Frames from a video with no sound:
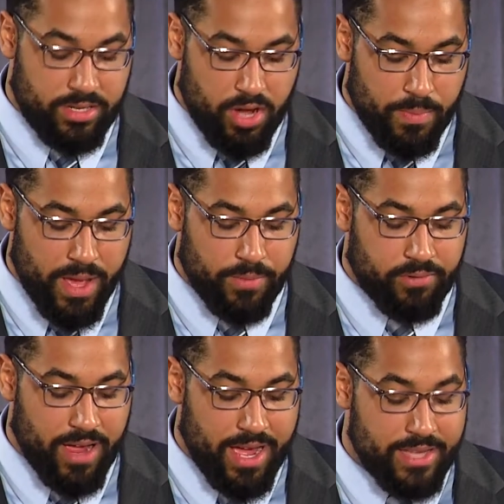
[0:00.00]
Nobel
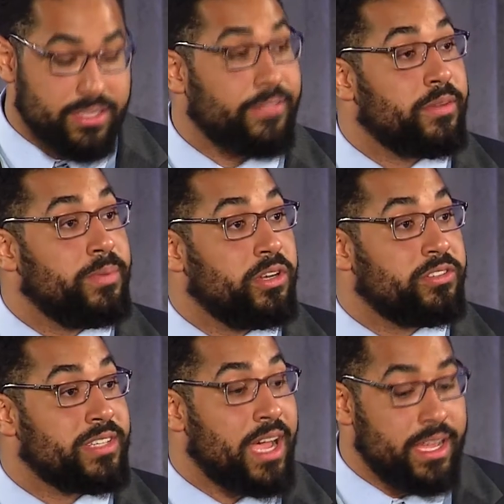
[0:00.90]
Prize of Computer
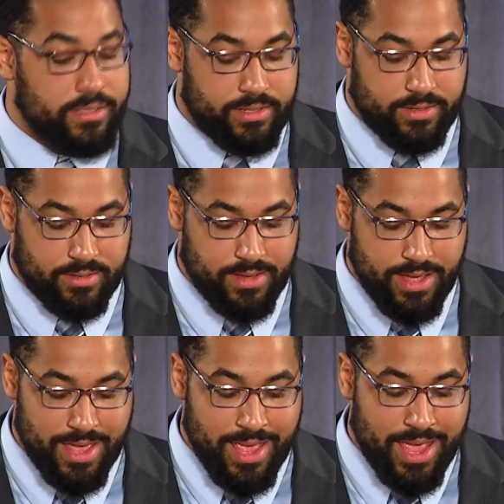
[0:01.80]
Science,
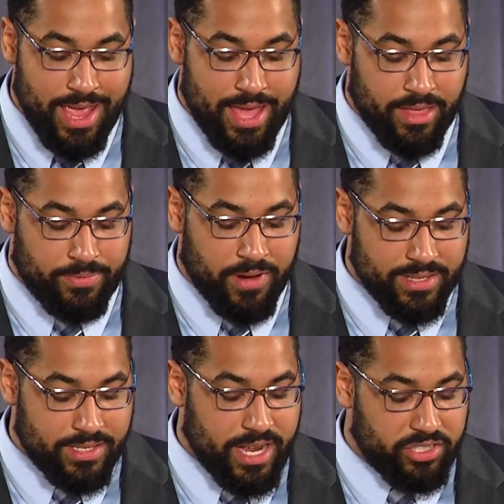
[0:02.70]
and the
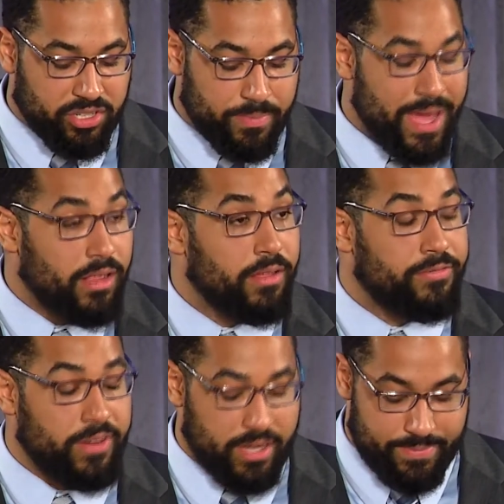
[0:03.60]
Presidential Medal of
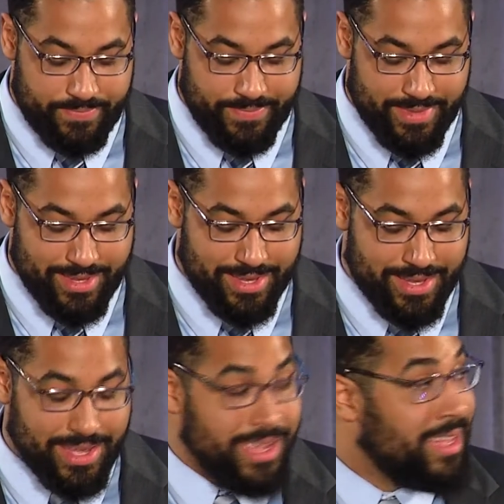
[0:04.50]
Freedom.
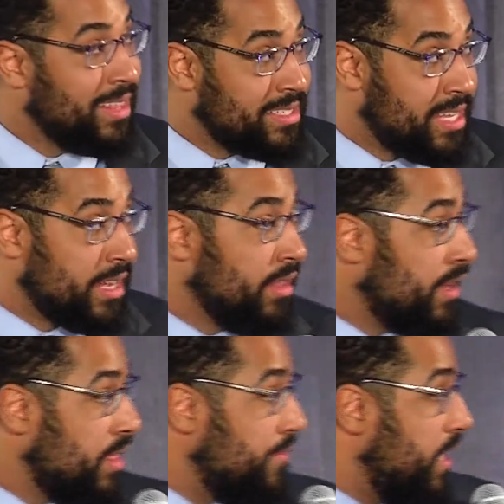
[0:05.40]
Let's take a look
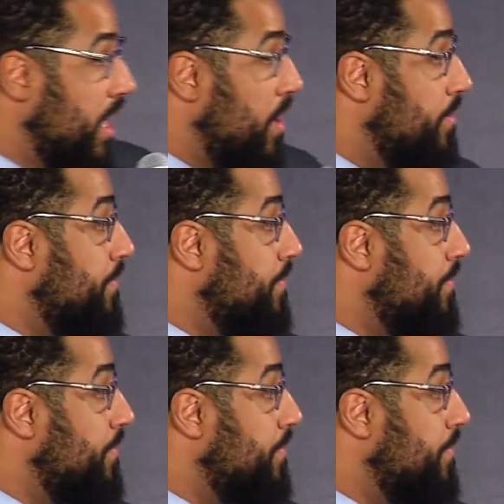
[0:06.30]
at the video.